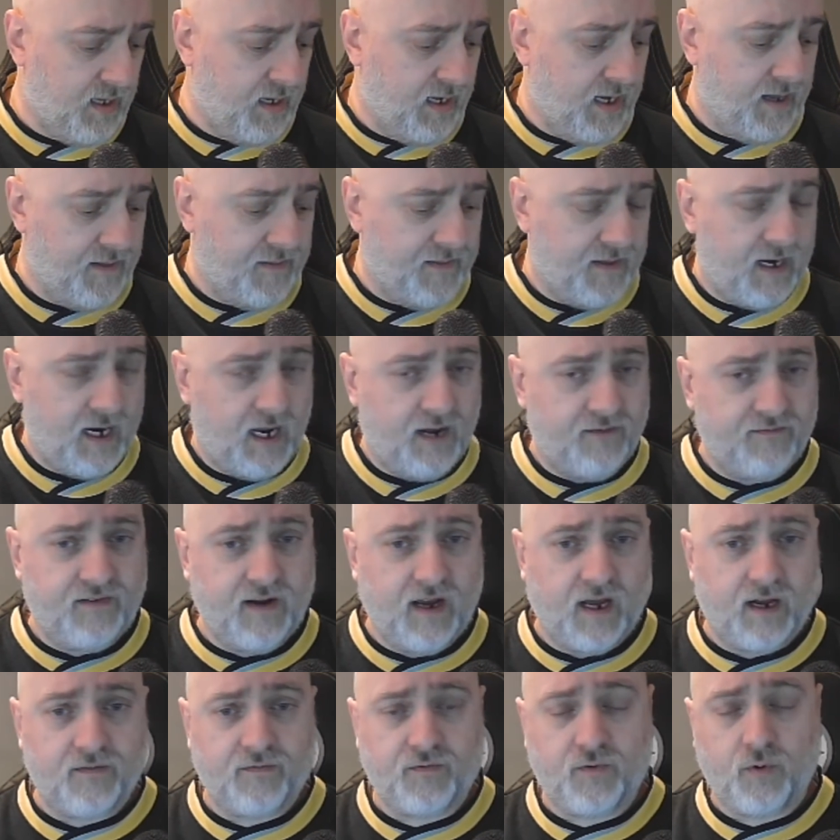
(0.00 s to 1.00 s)
And then I've
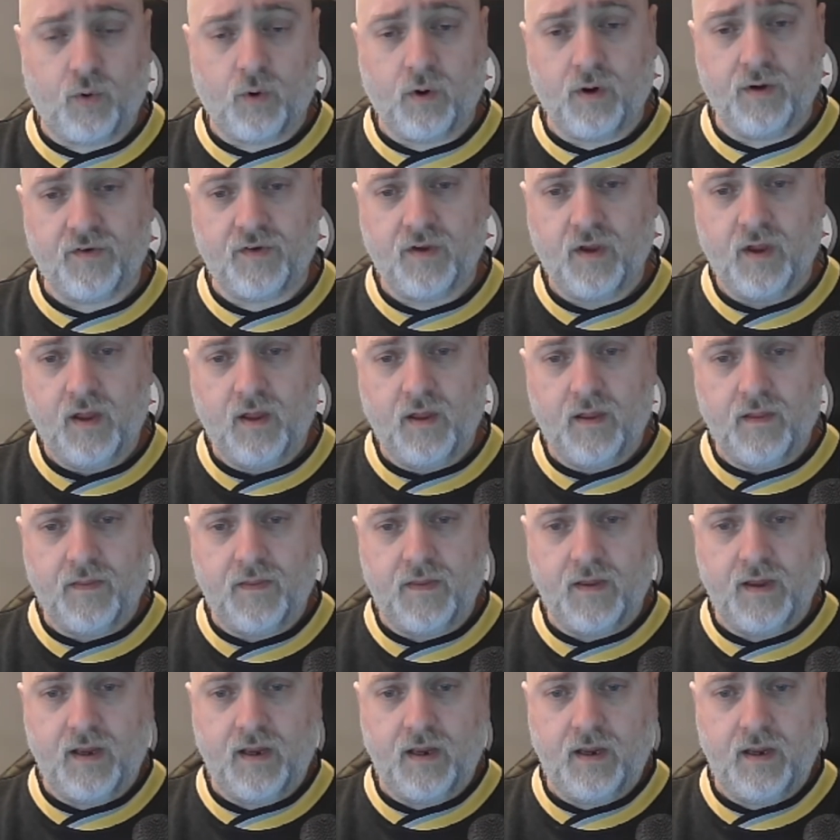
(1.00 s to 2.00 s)
got, of course,
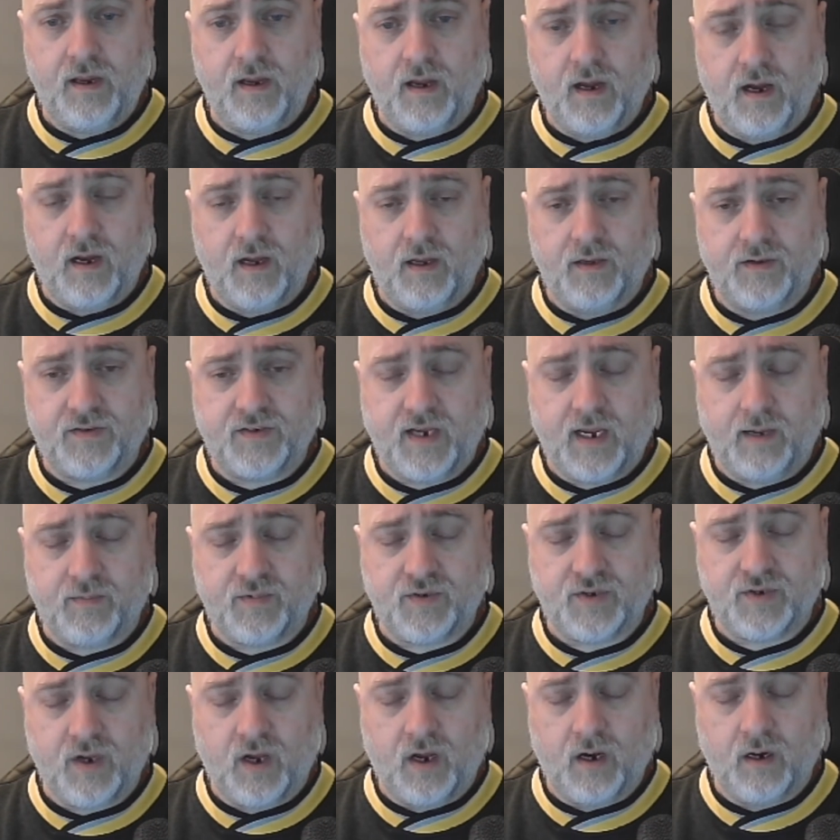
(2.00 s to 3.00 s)
the
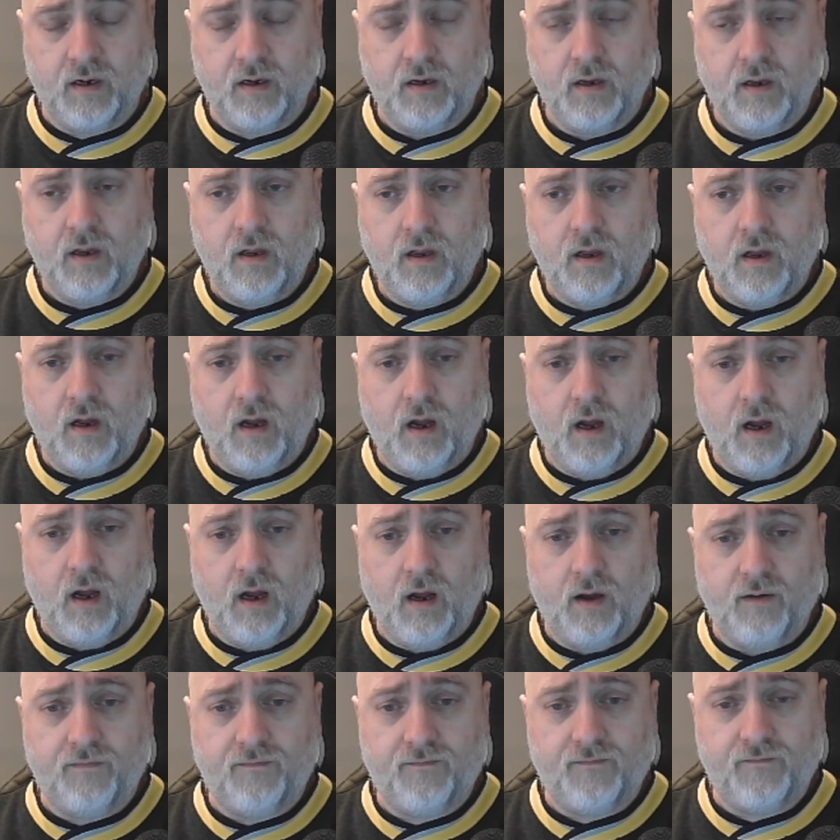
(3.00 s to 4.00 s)
Samsung
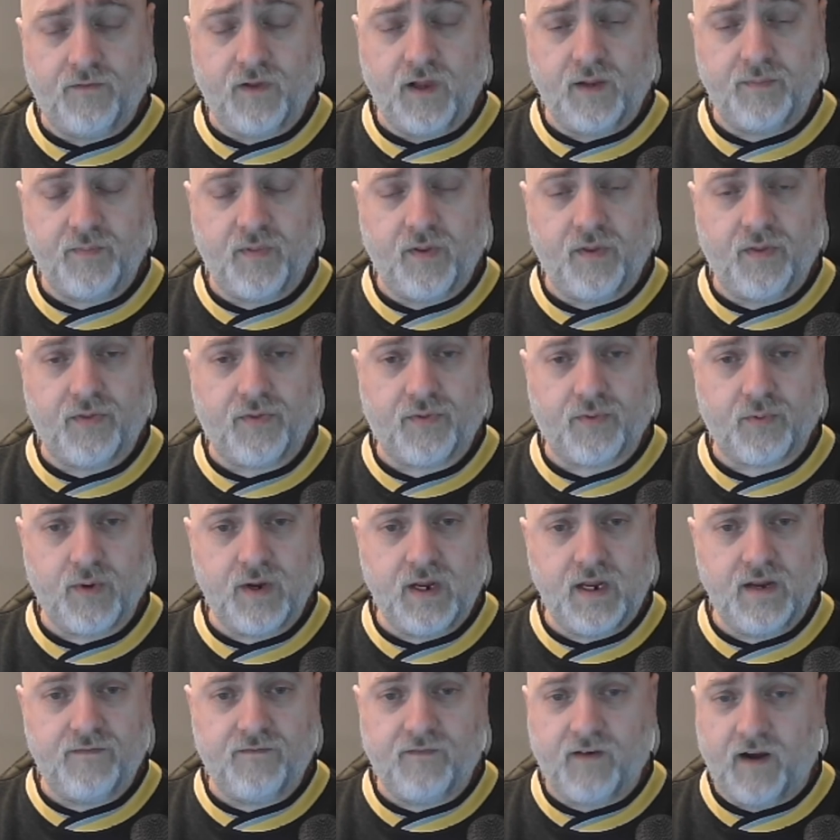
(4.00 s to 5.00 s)
Flip
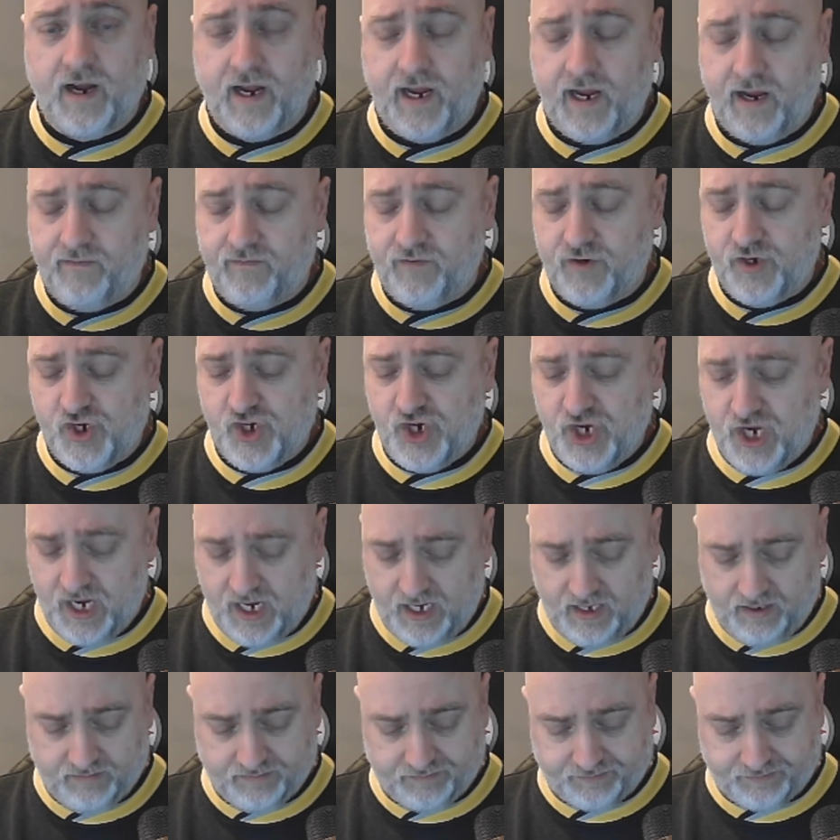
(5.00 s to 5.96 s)
3 5G.